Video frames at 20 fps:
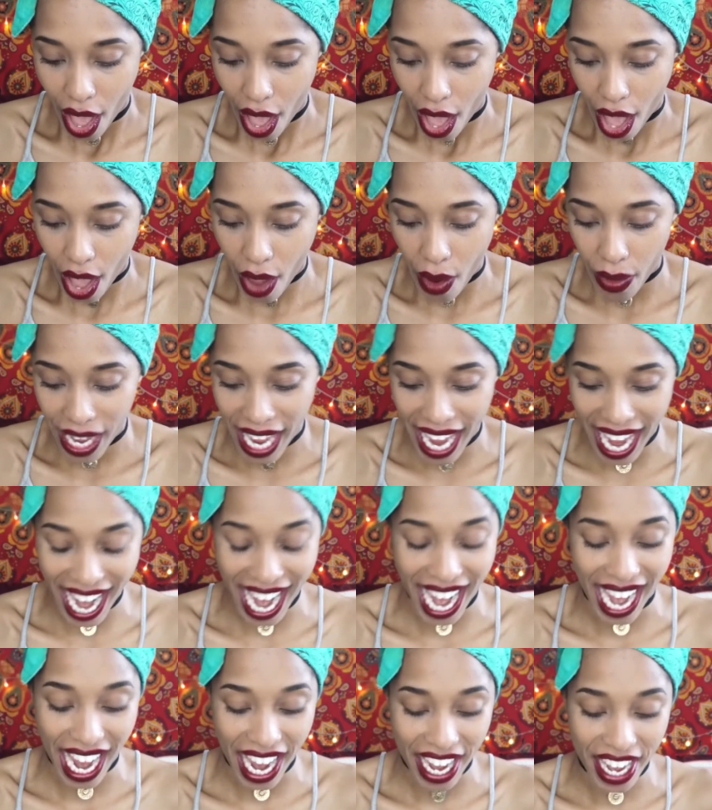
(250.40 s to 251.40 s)

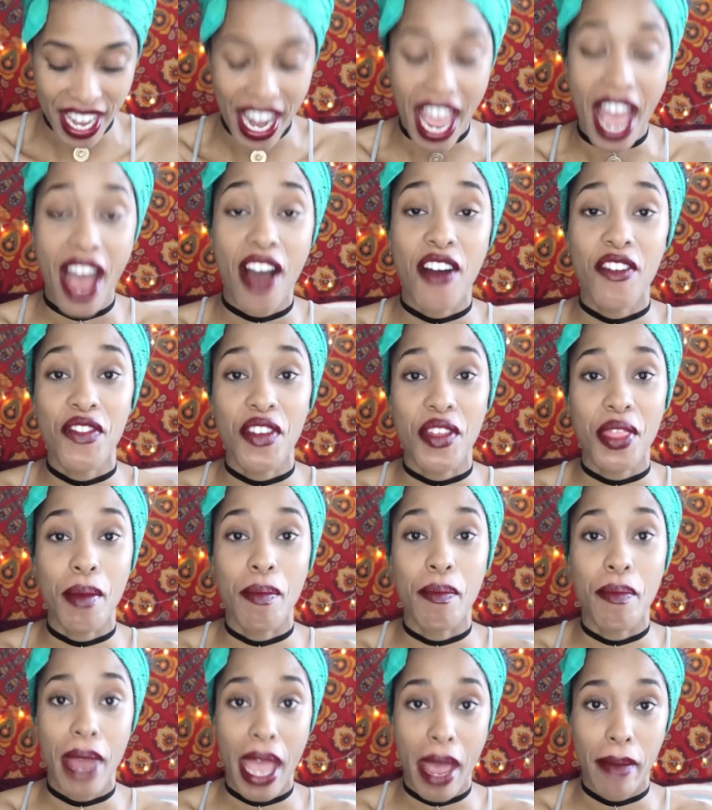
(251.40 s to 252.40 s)
Okay, and now for the
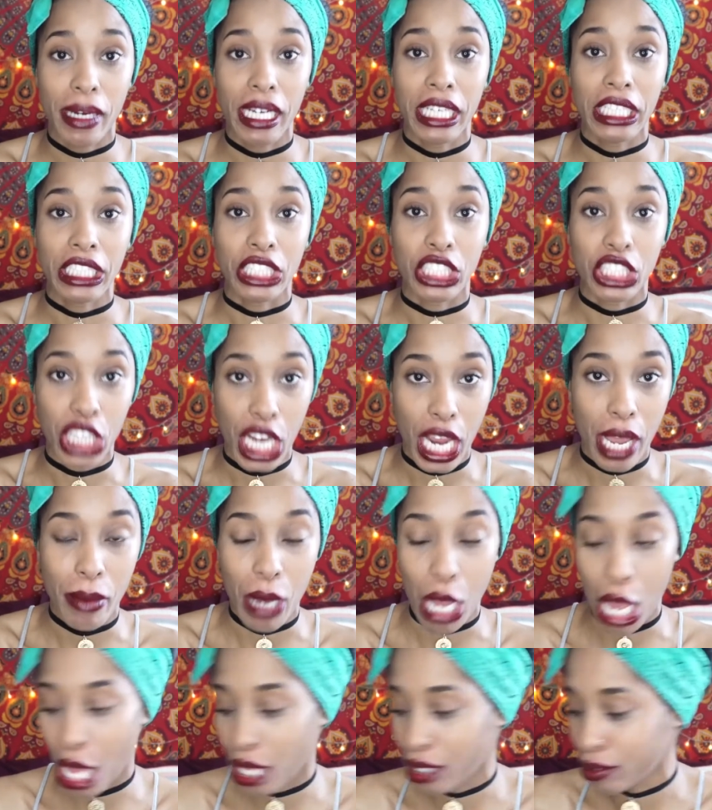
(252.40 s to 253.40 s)
Mama
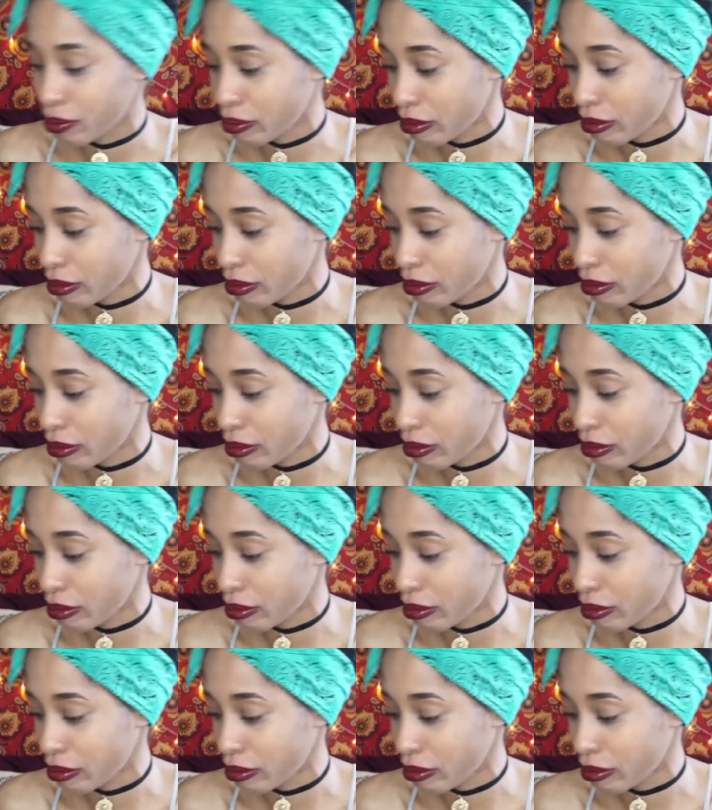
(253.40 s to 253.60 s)
Jamma.